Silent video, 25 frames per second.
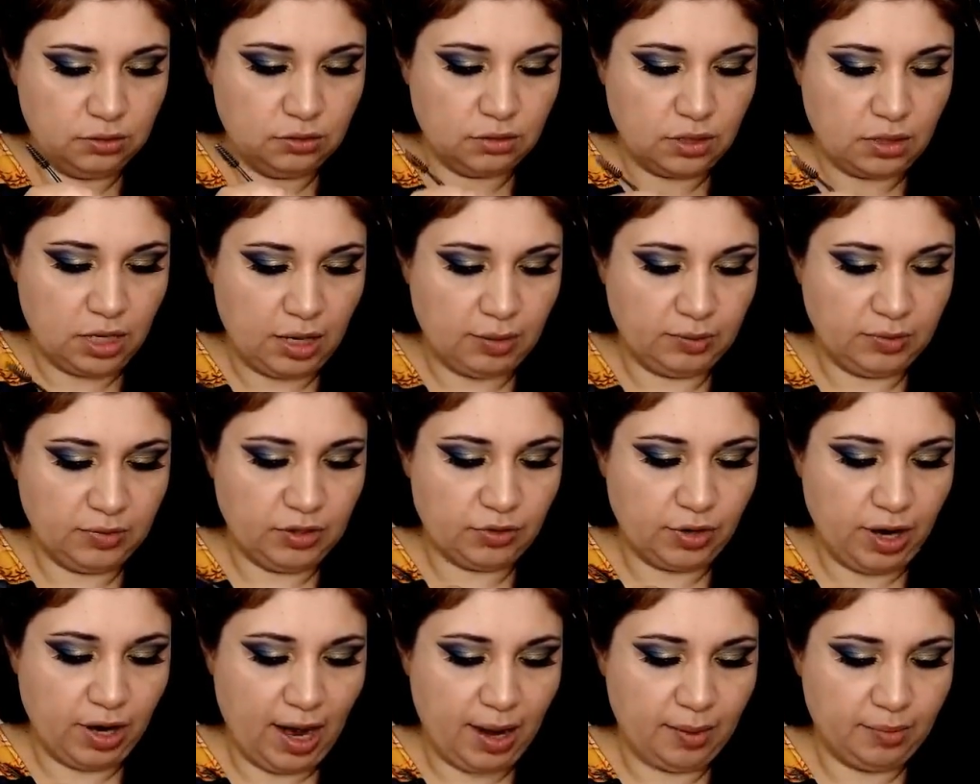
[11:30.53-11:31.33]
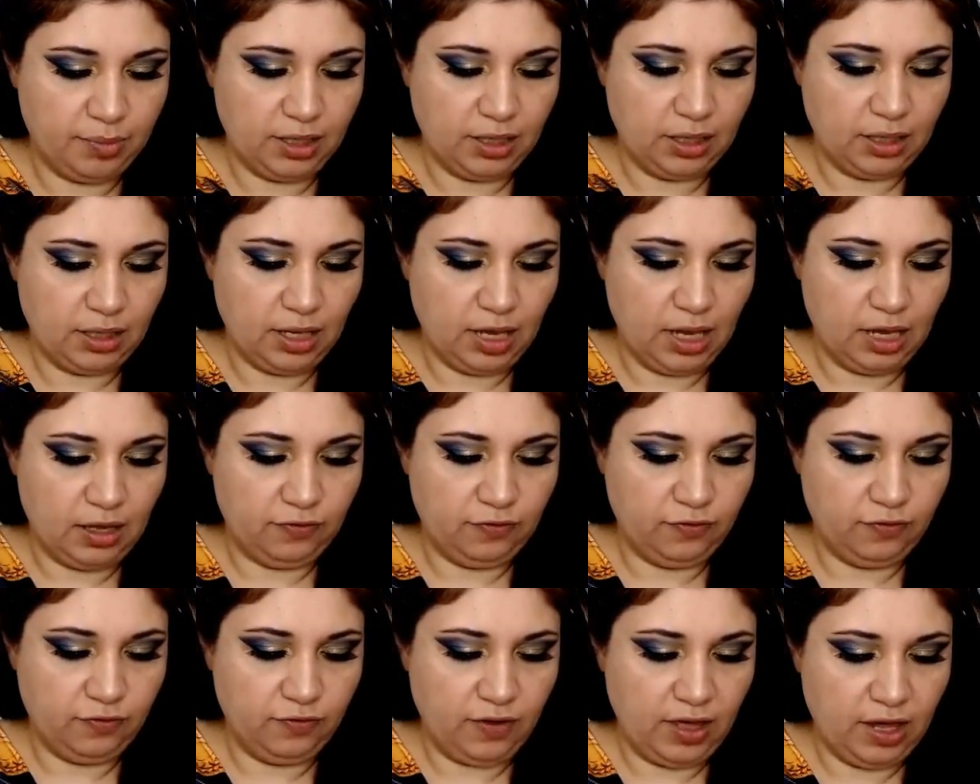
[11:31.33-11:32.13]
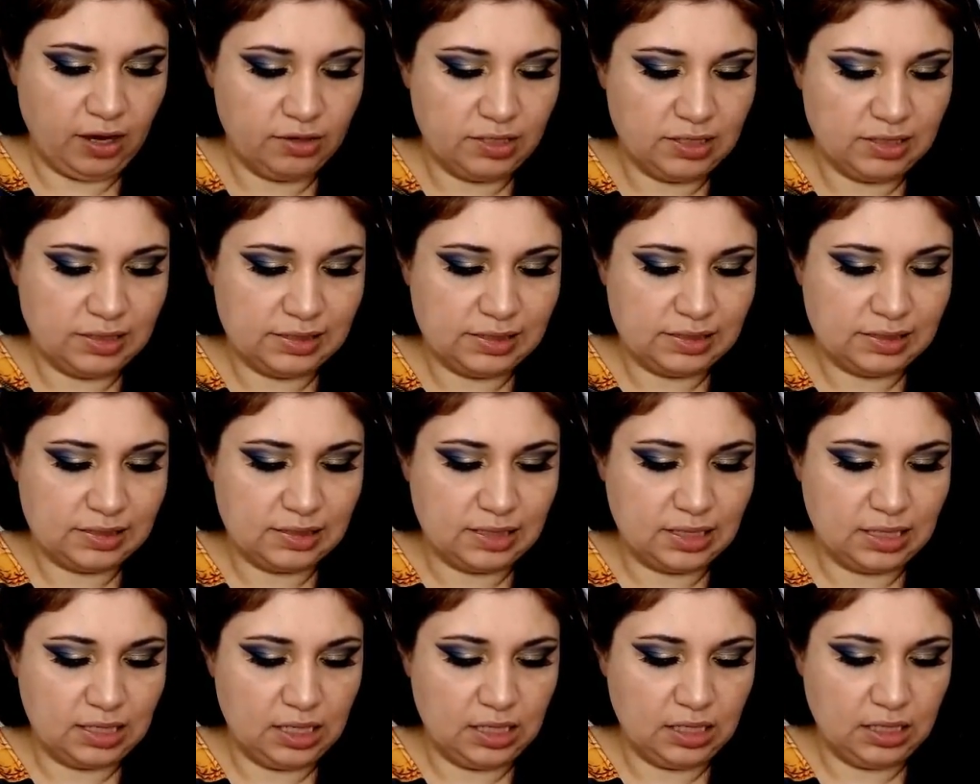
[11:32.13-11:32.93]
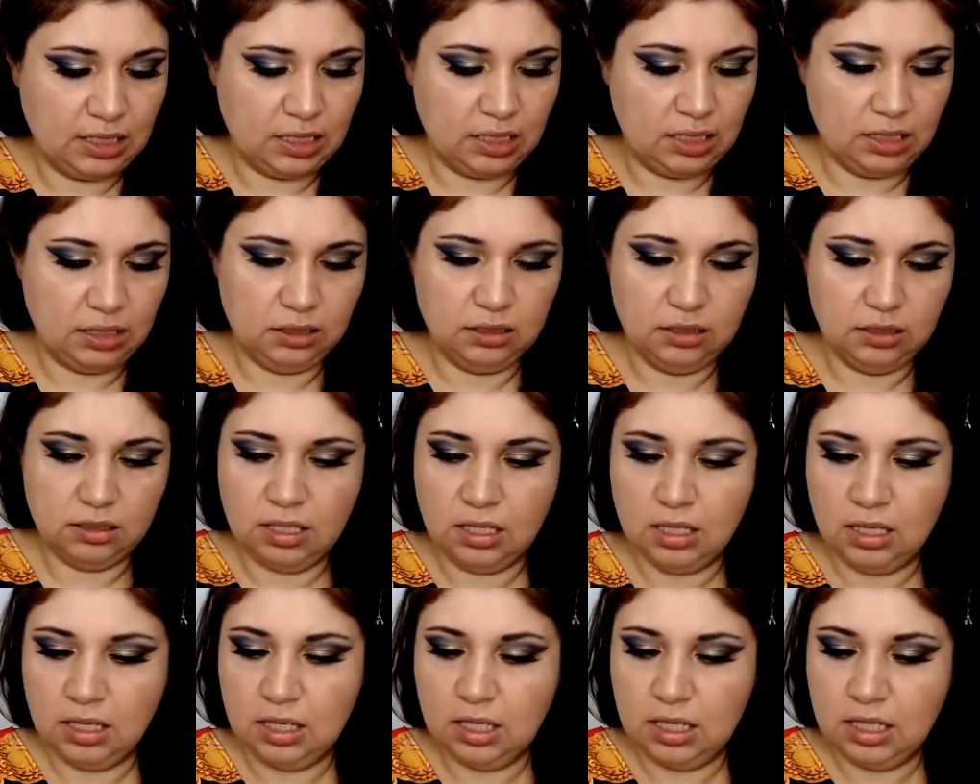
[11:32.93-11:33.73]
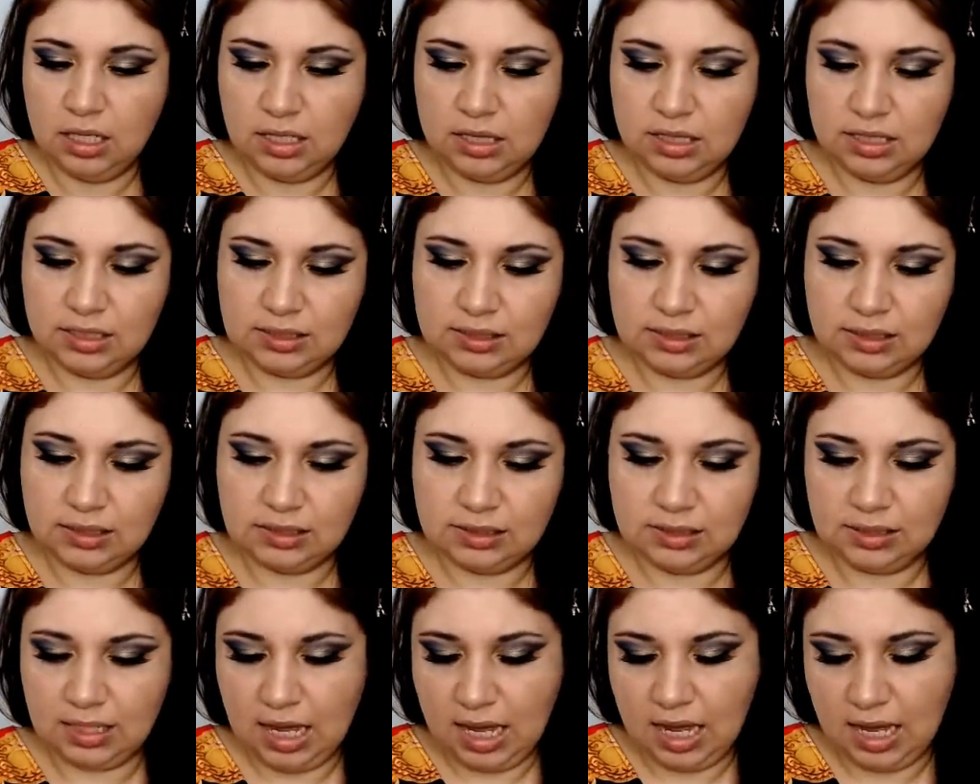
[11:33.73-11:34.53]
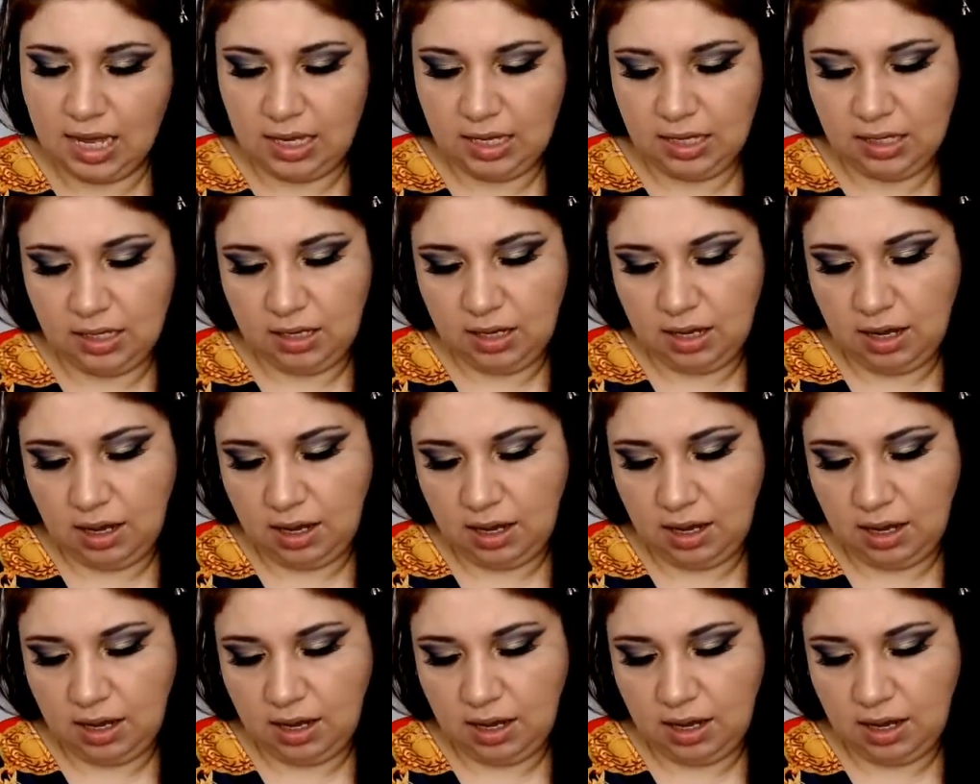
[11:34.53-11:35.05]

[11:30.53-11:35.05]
I'm grabbing a very skinny, this is a